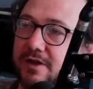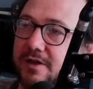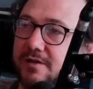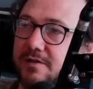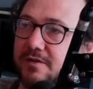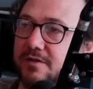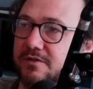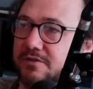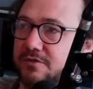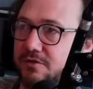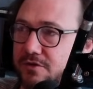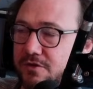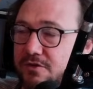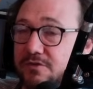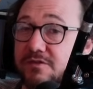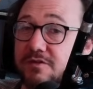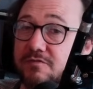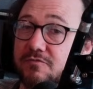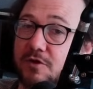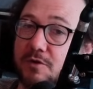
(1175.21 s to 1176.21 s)
Because you're
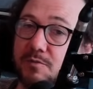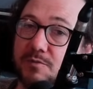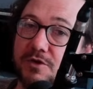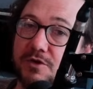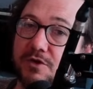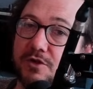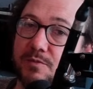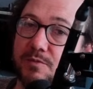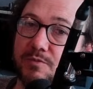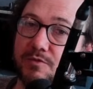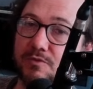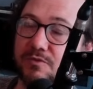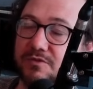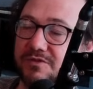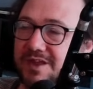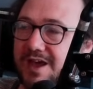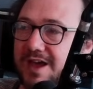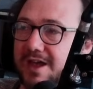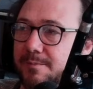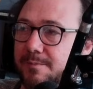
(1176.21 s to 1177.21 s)
using Roman numerals,
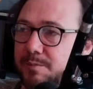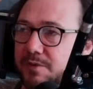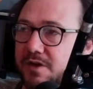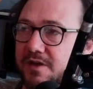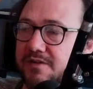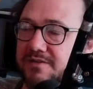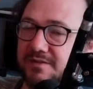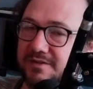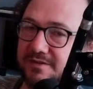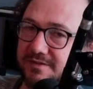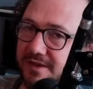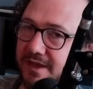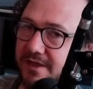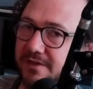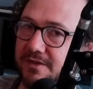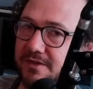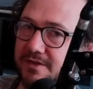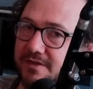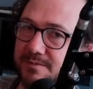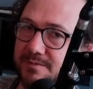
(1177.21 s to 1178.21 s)
that implies a set that
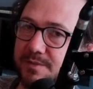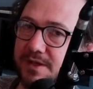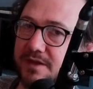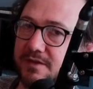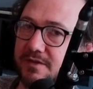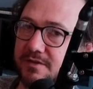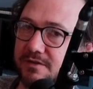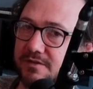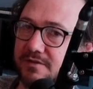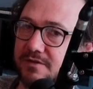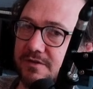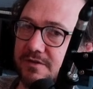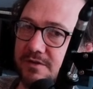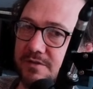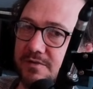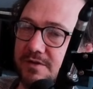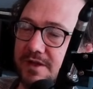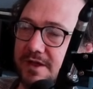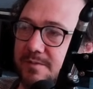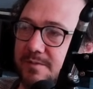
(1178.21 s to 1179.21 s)
is bigger than 2.
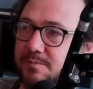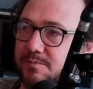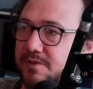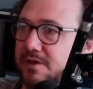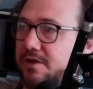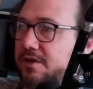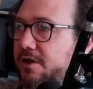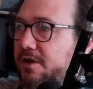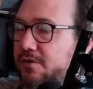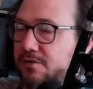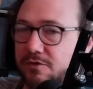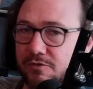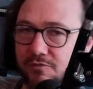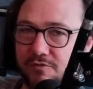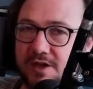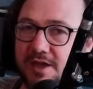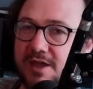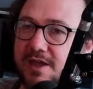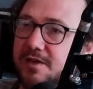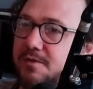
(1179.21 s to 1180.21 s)
You know,
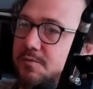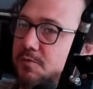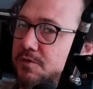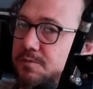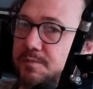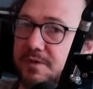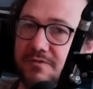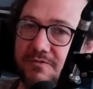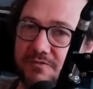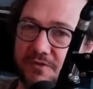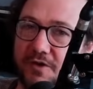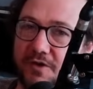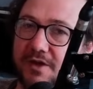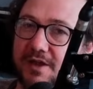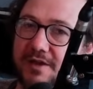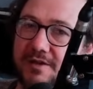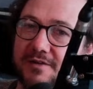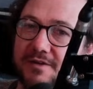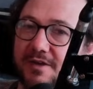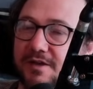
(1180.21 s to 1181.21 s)
3 would be
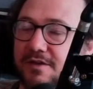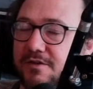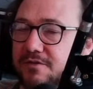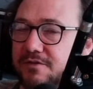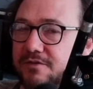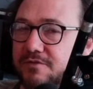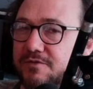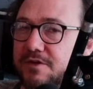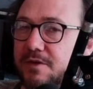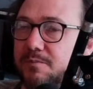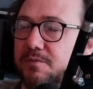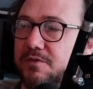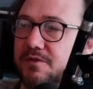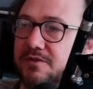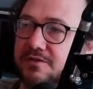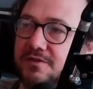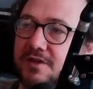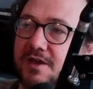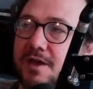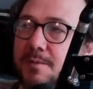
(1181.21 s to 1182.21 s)
fine use of numbers,
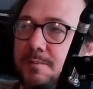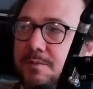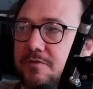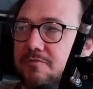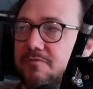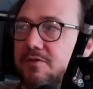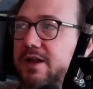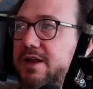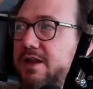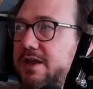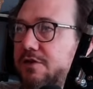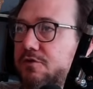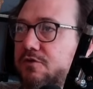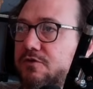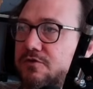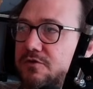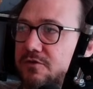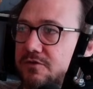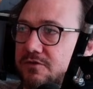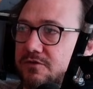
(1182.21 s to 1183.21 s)
but really you're
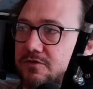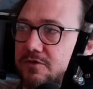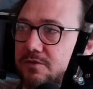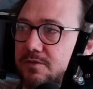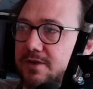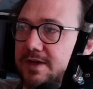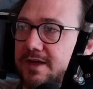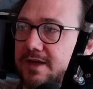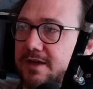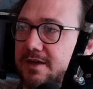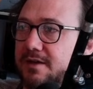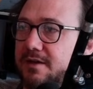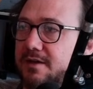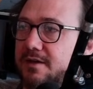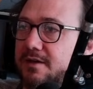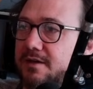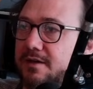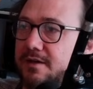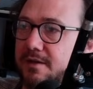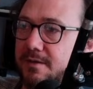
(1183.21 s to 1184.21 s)
just doing
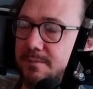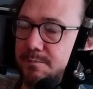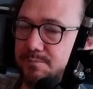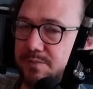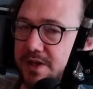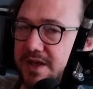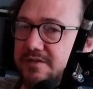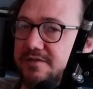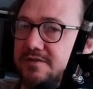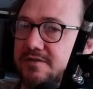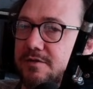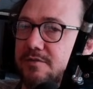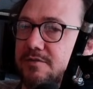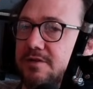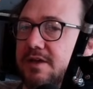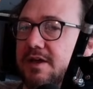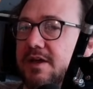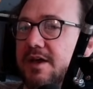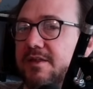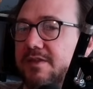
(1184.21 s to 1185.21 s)
base
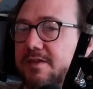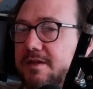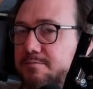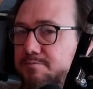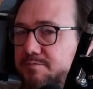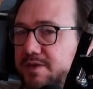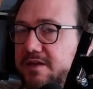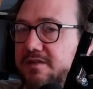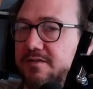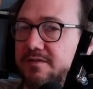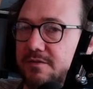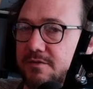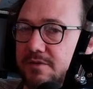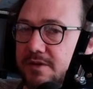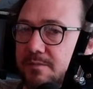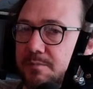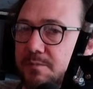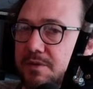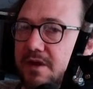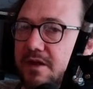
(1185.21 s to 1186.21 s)
unit and then base unit
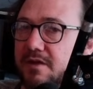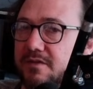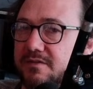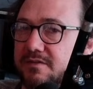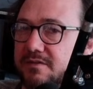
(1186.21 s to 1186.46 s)
plus.